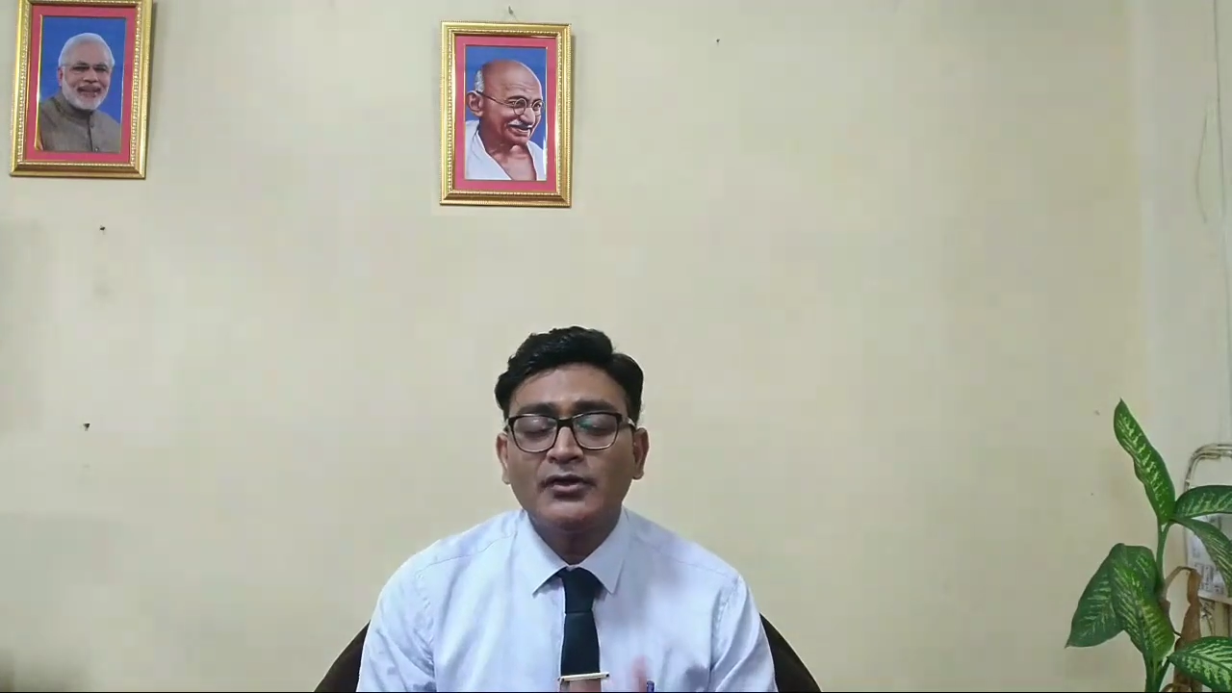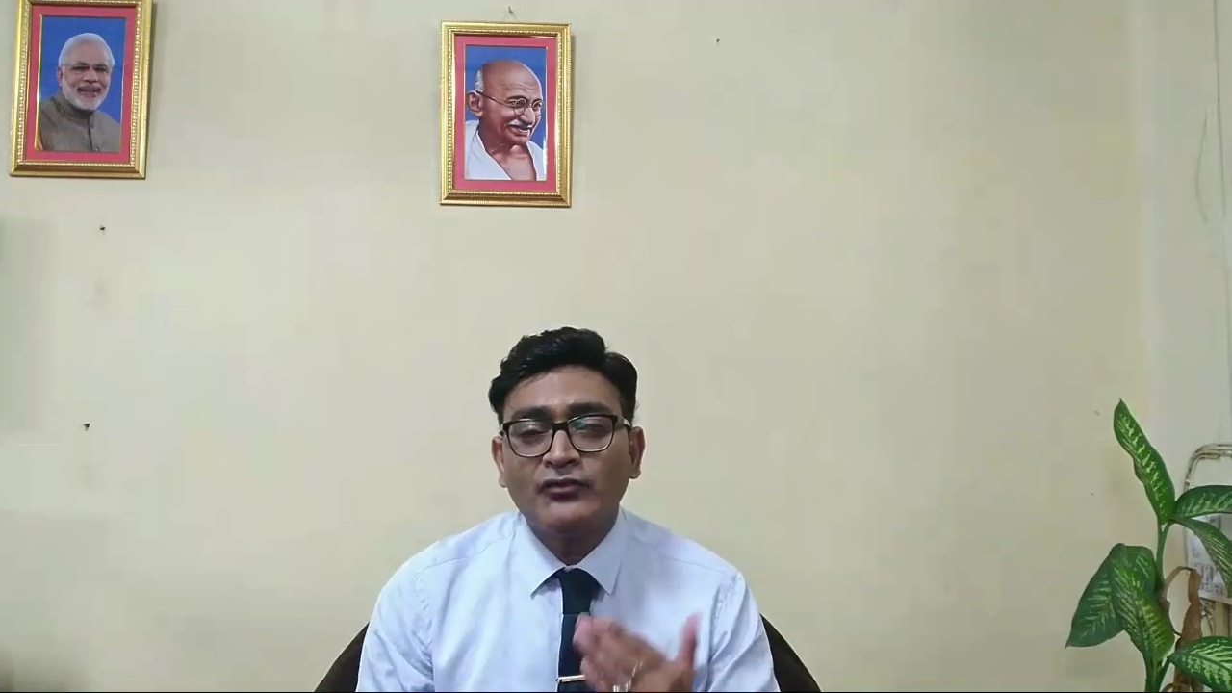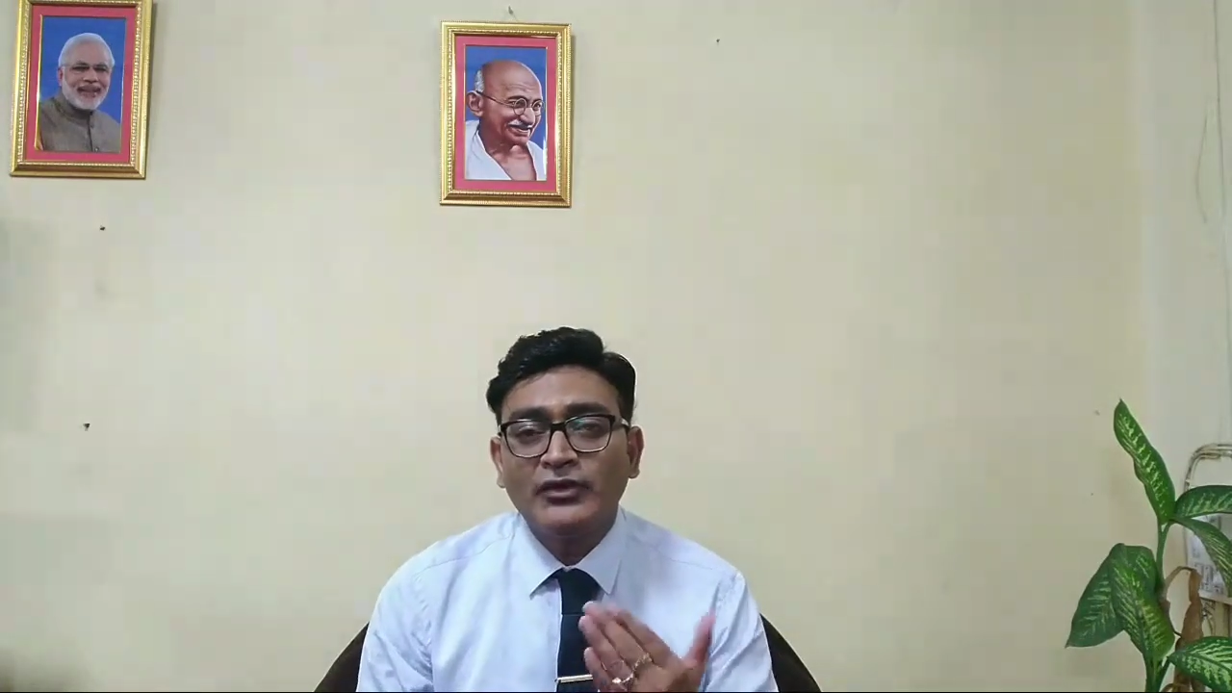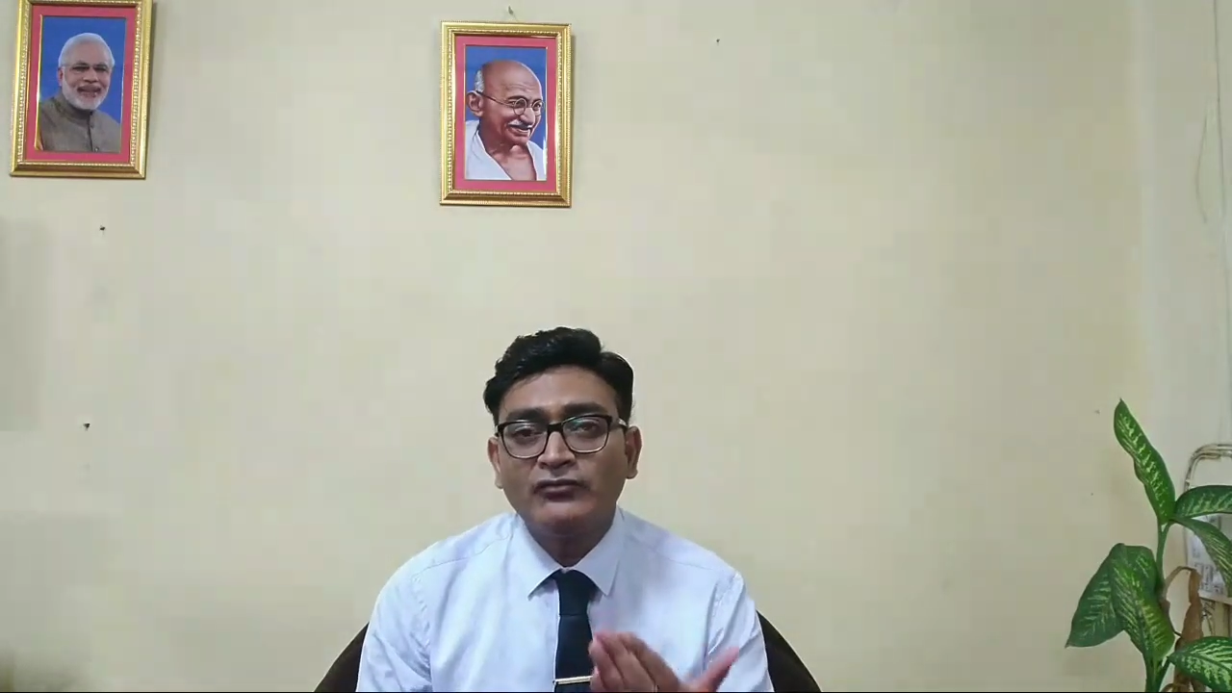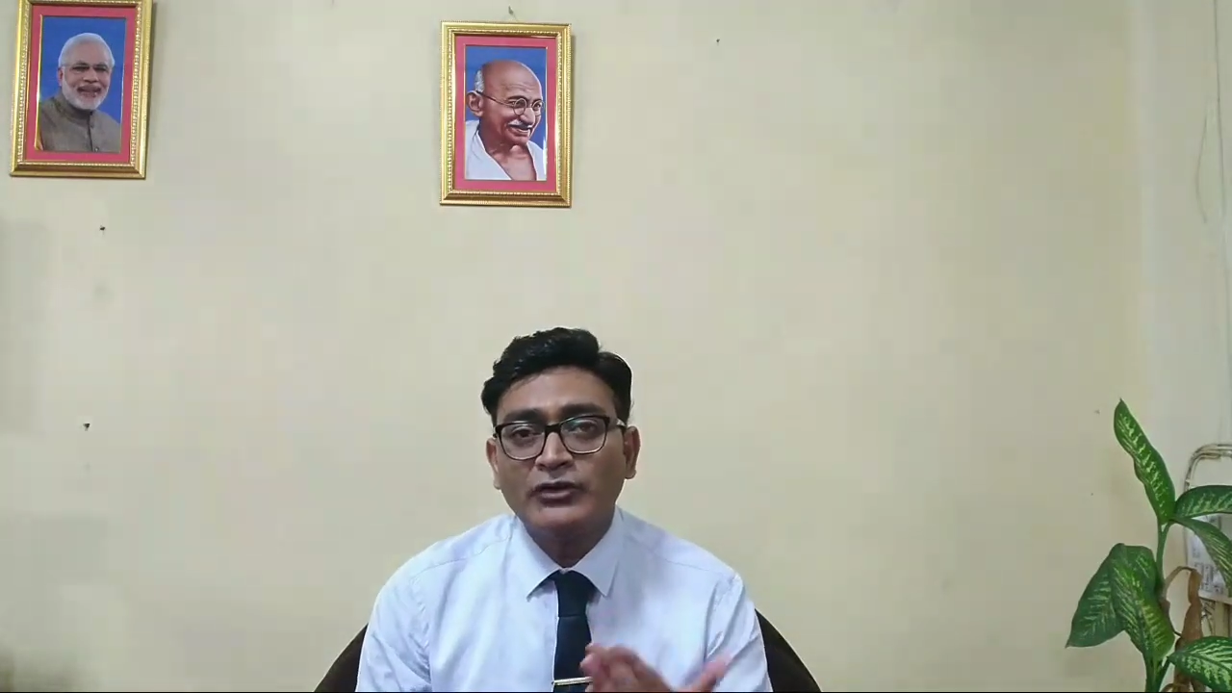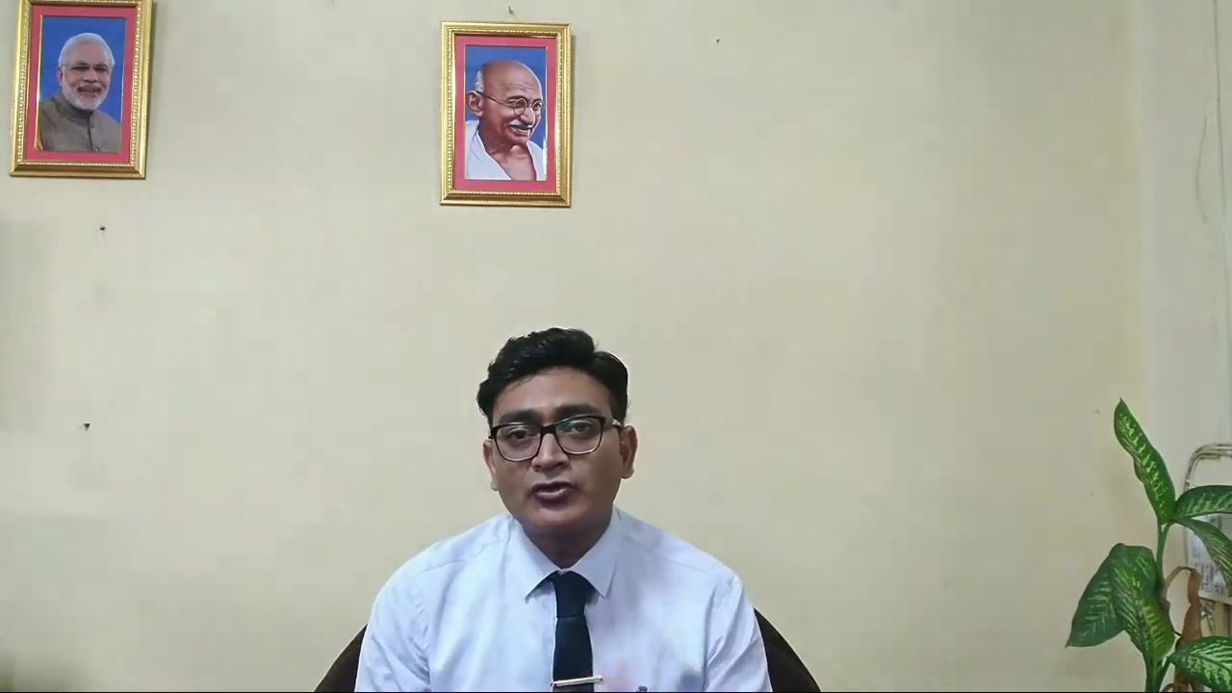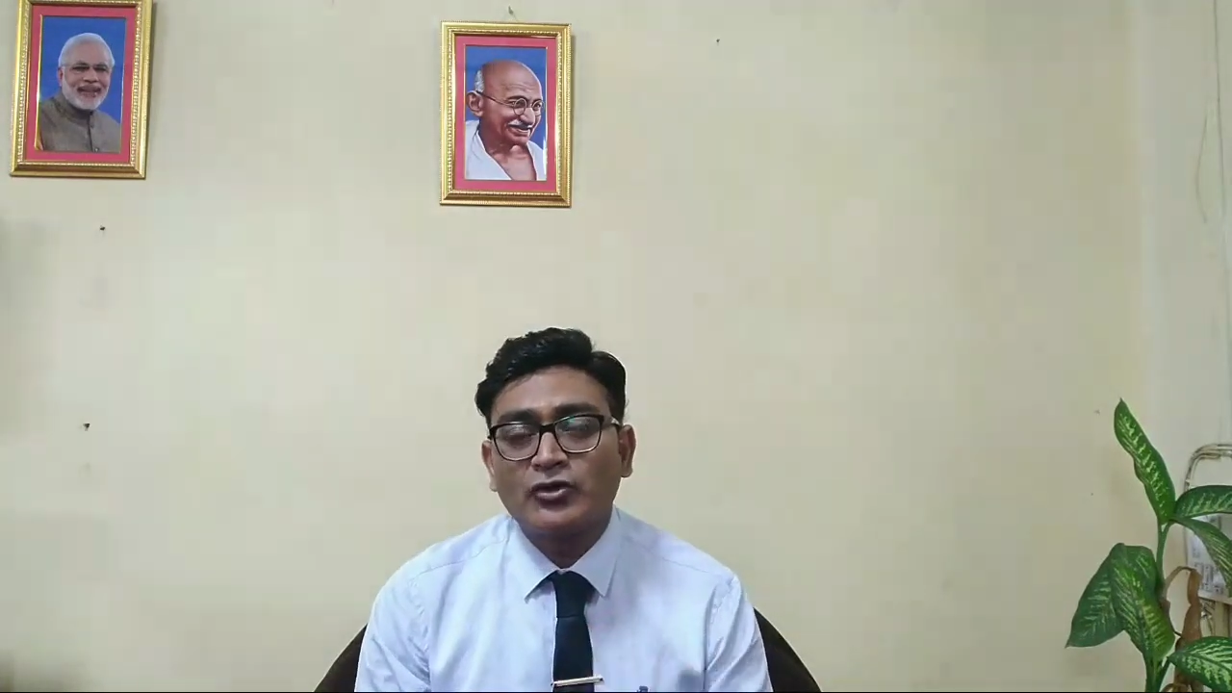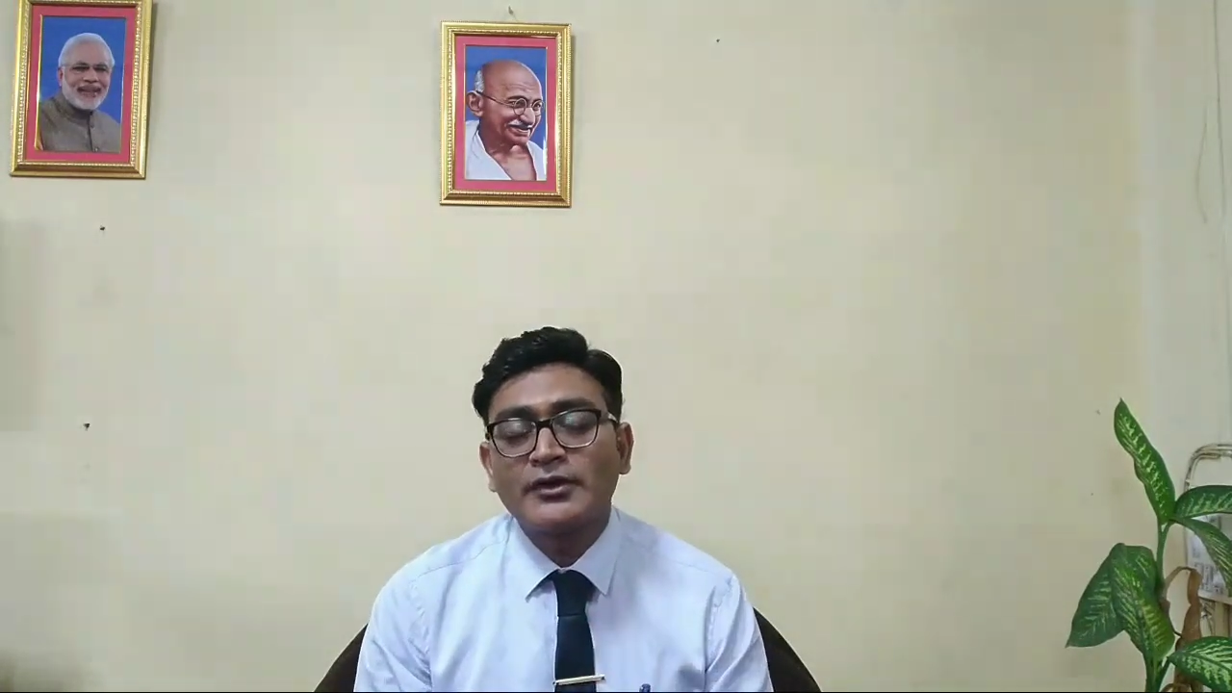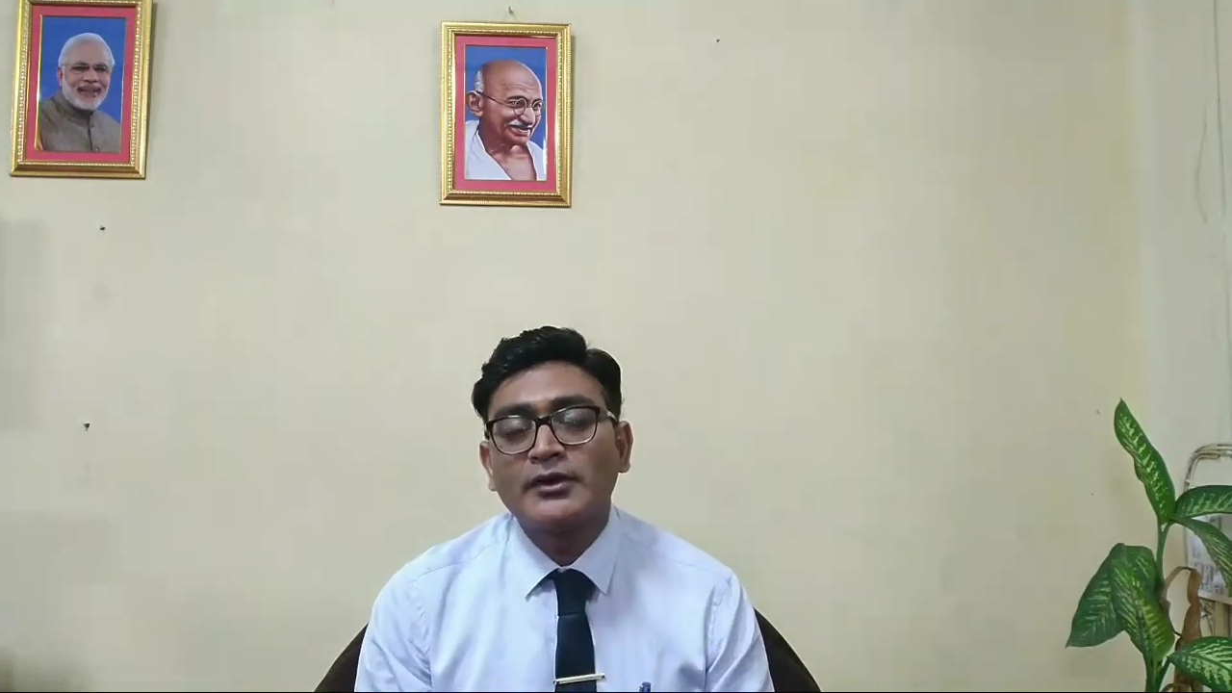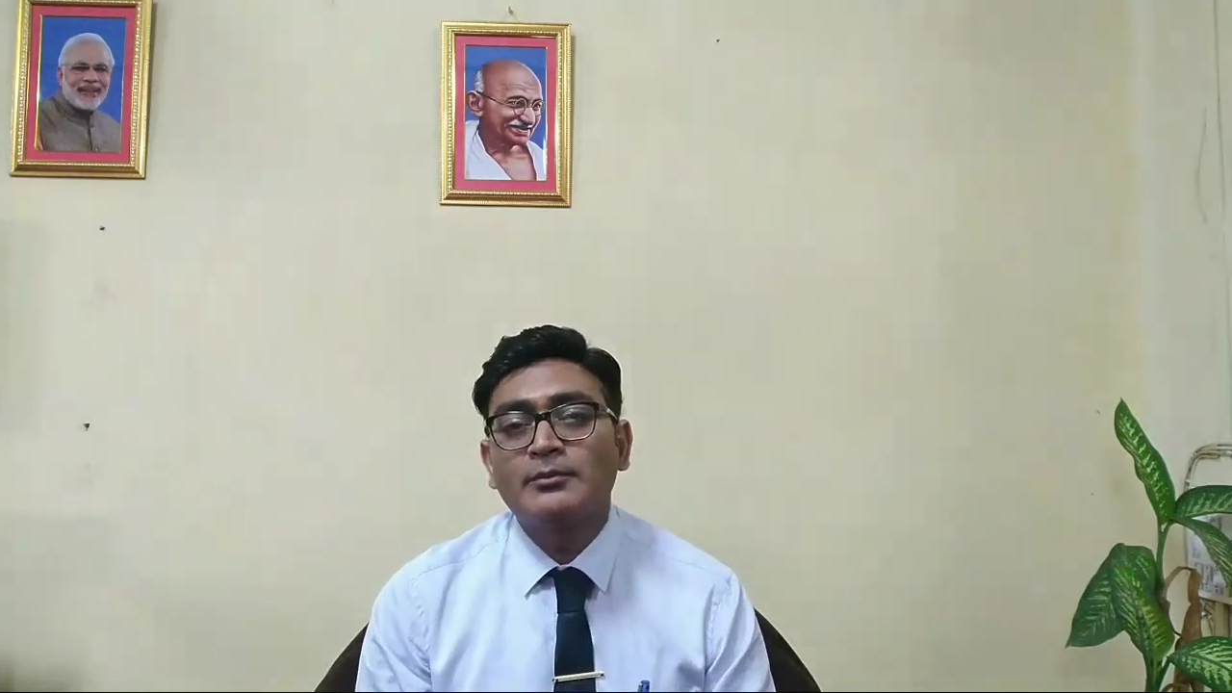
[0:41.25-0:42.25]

when we are talking